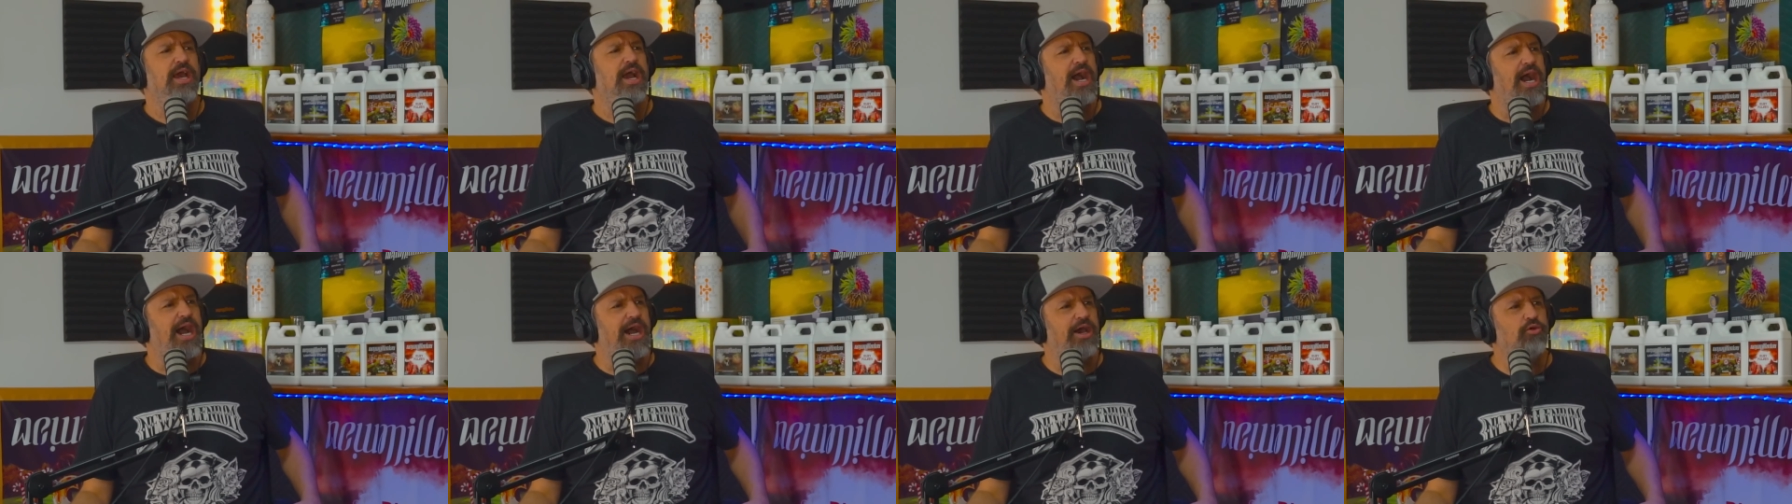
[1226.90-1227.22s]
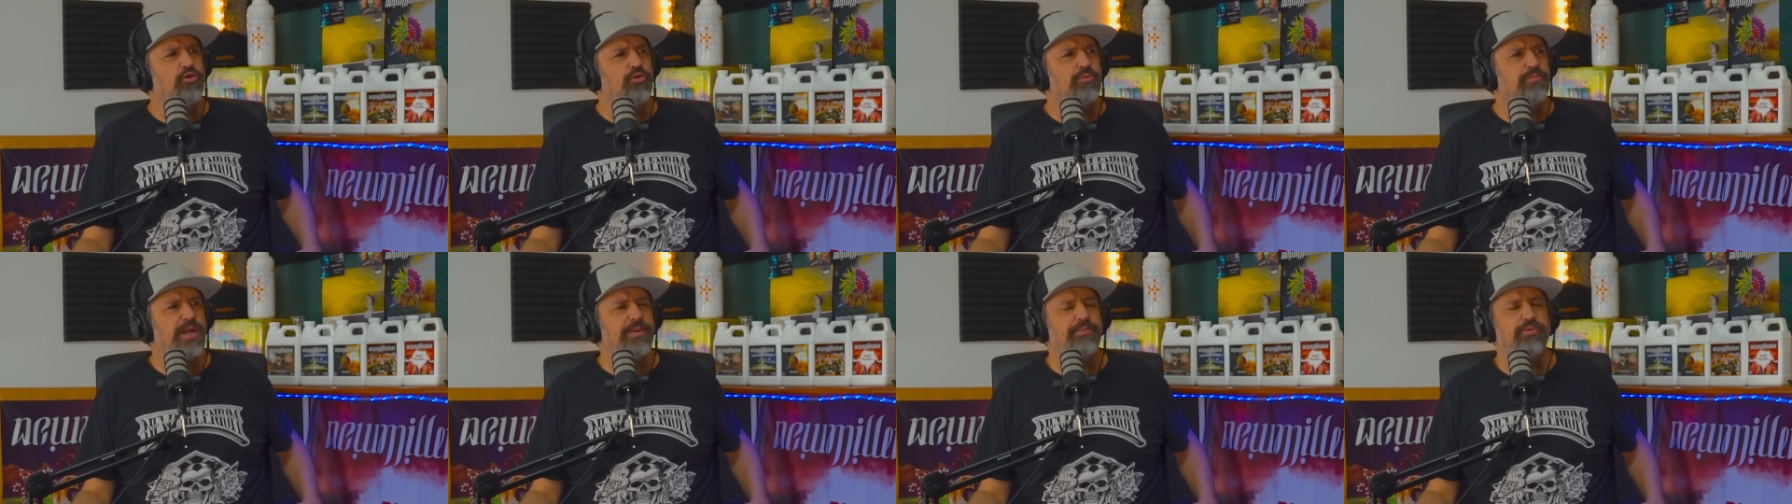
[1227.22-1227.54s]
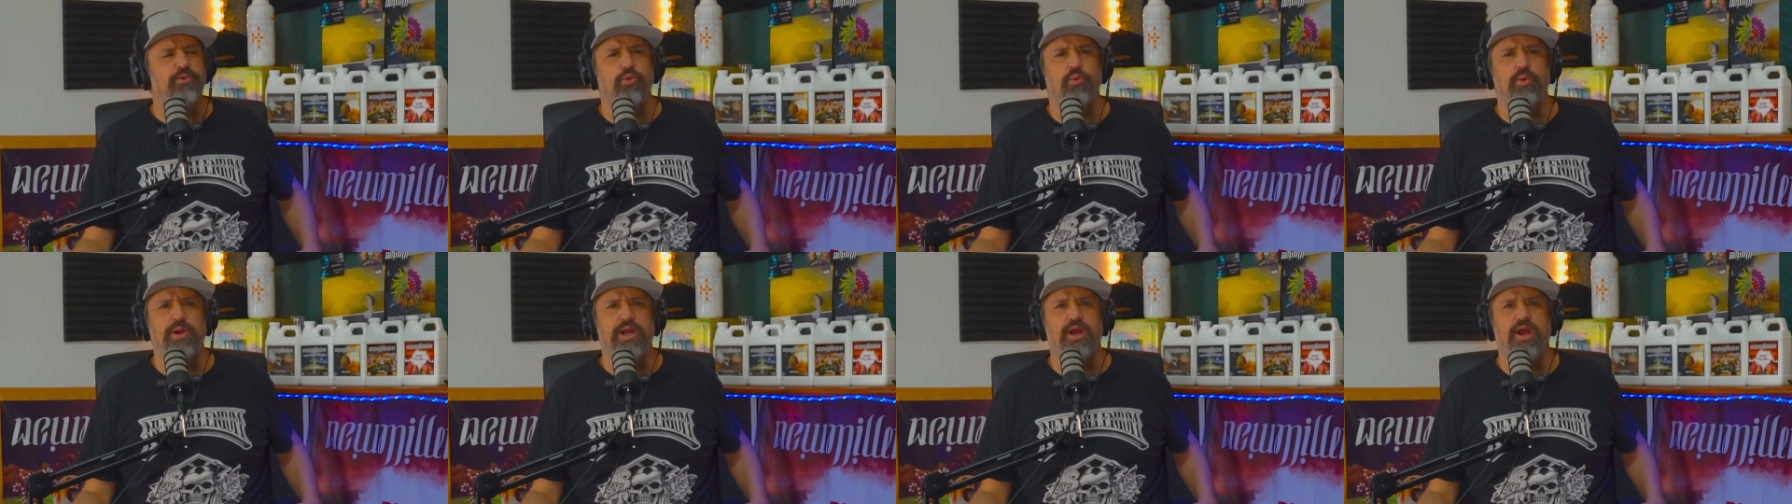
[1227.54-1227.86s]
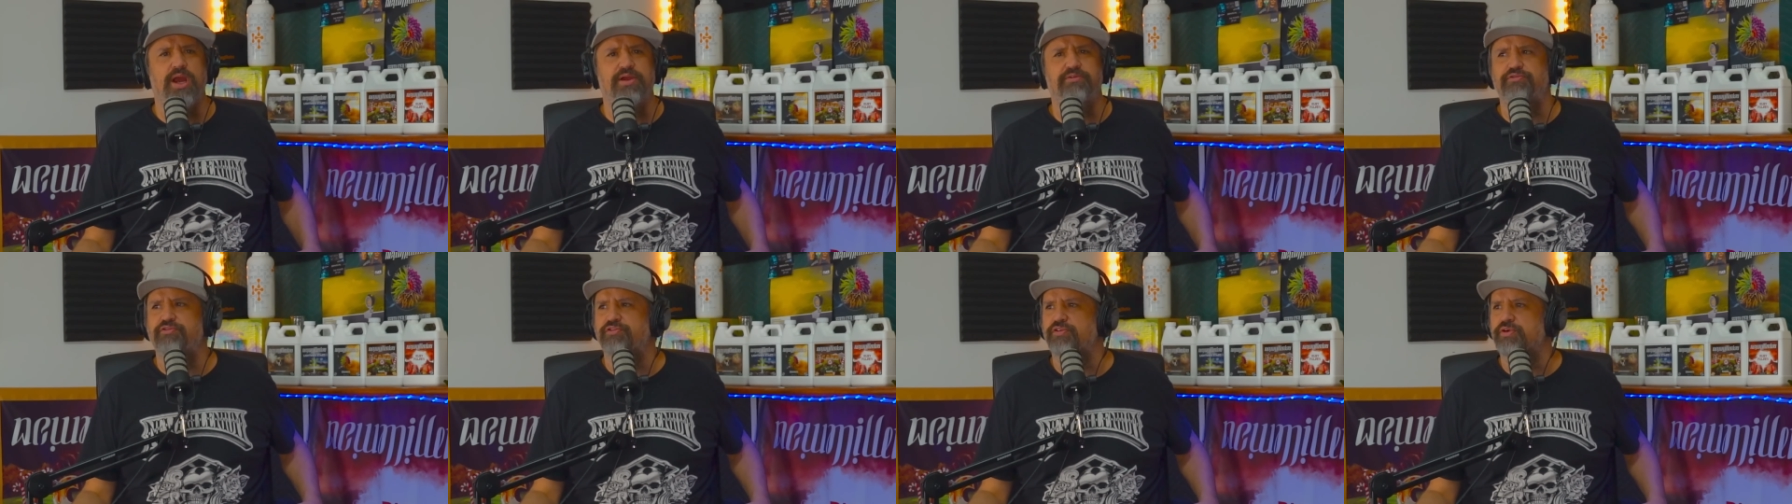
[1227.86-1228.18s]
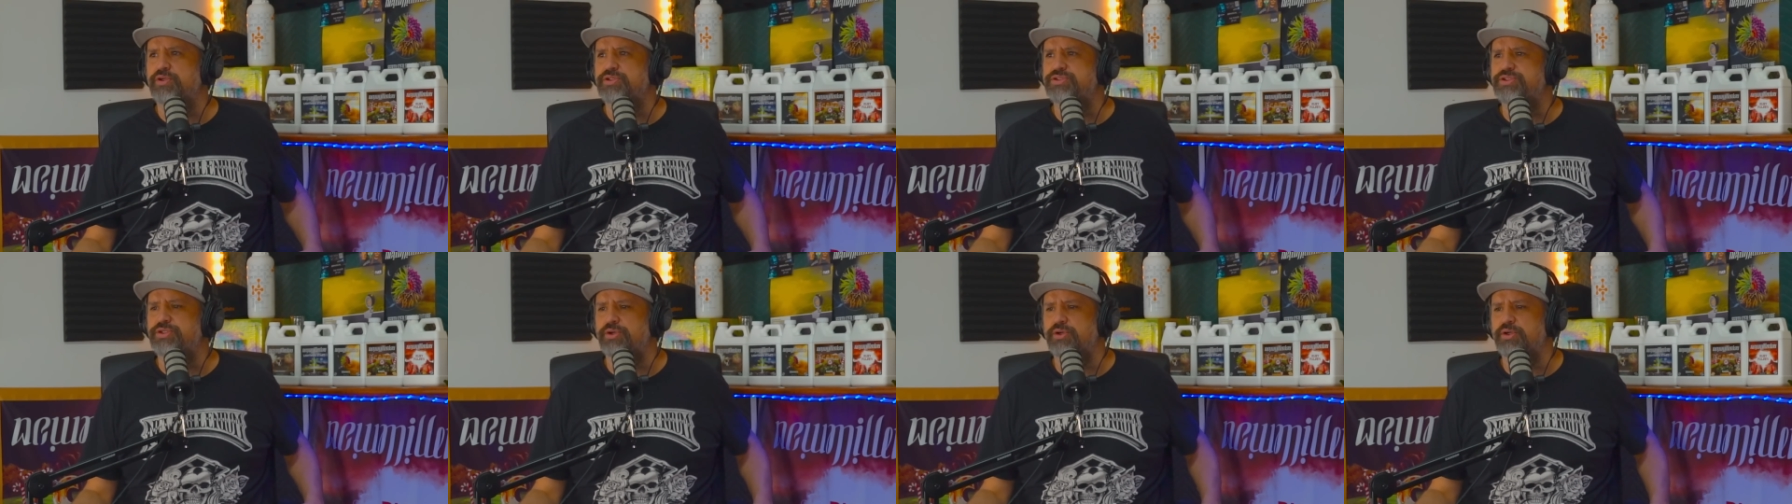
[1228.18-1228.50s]
I don't remember where I
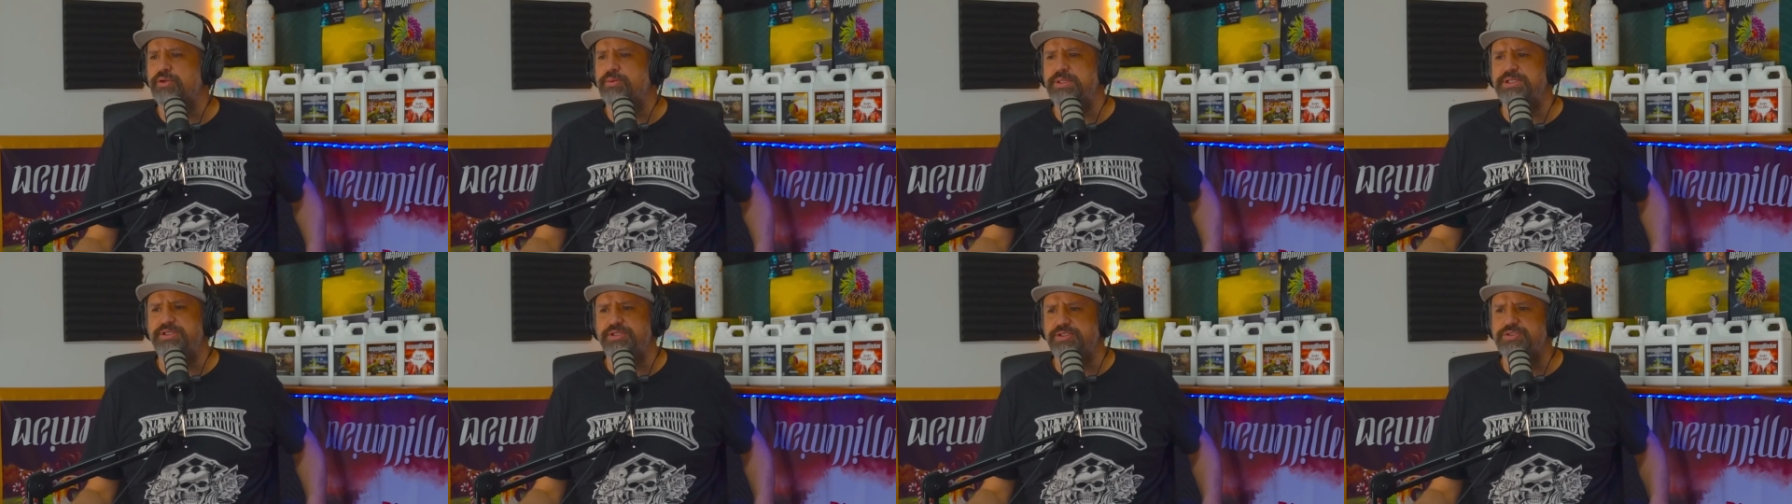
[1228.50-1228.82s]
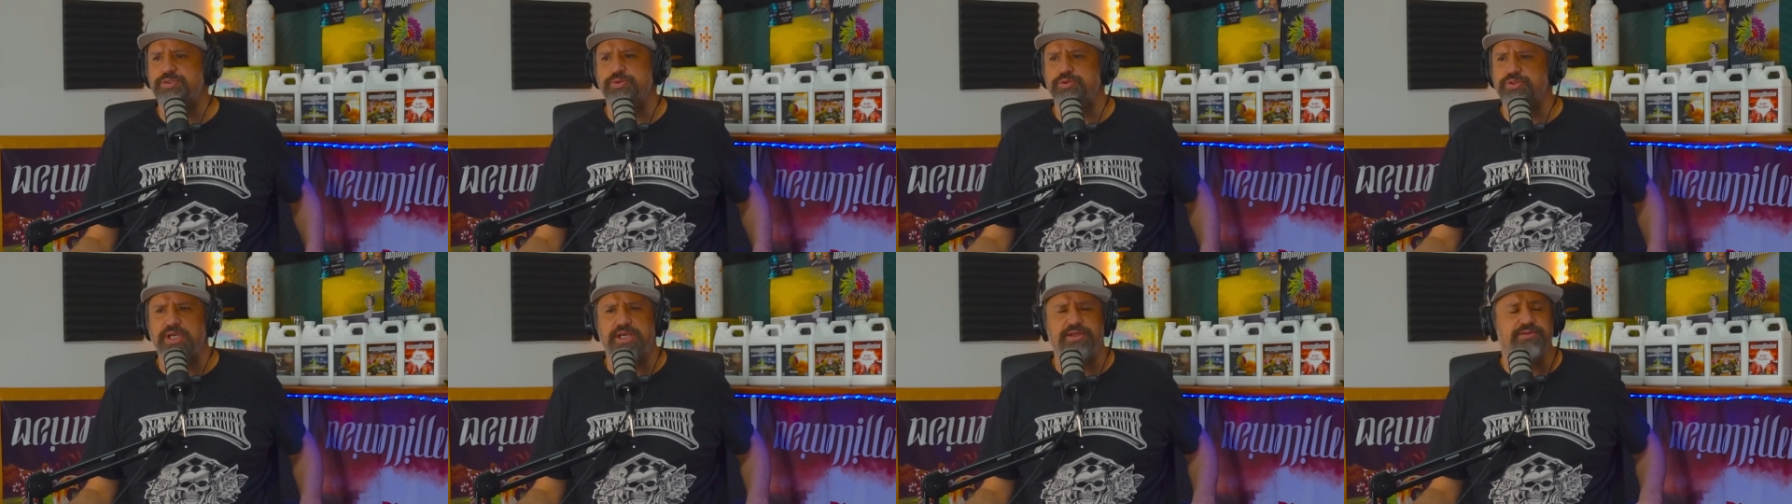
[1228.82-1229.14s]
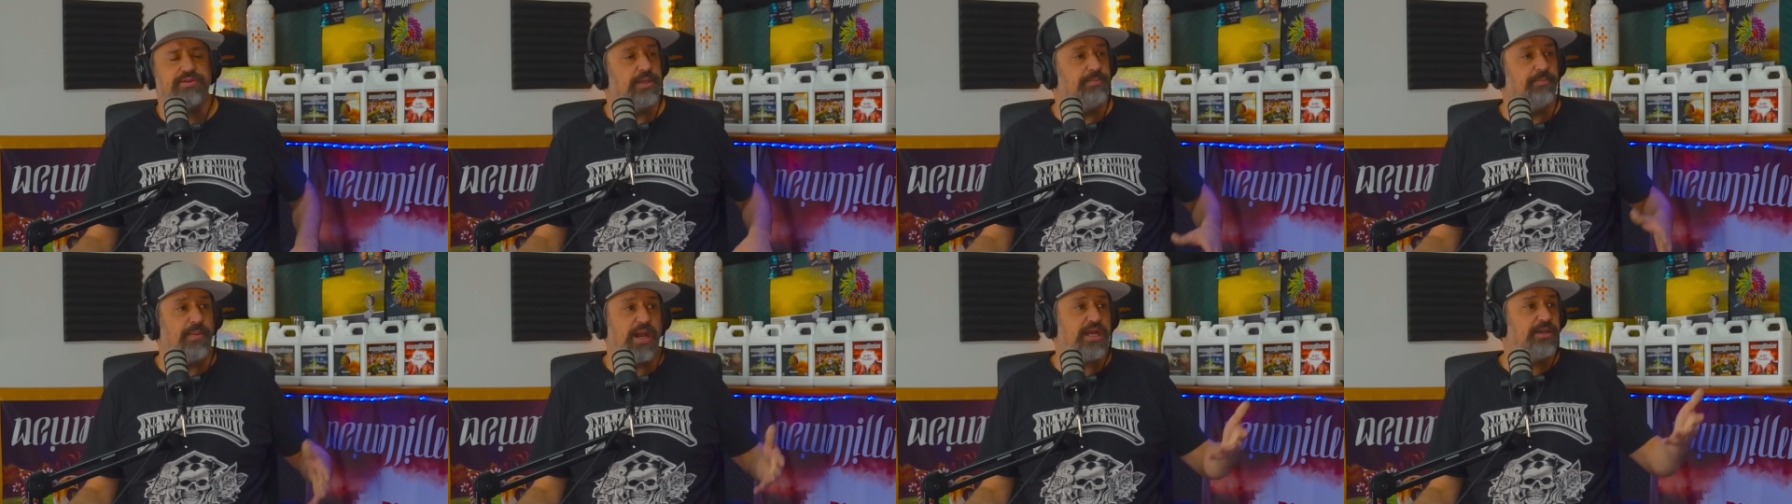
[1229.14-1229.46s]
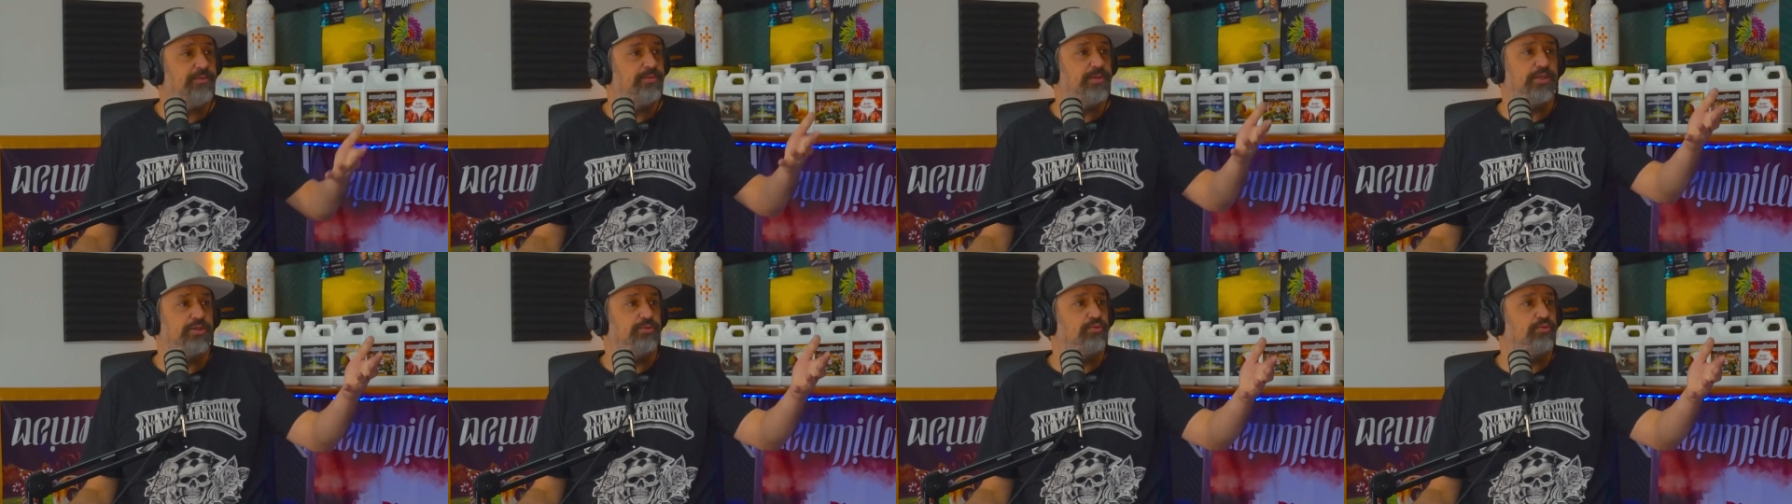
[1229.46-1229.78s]
first heard about this. It might have been a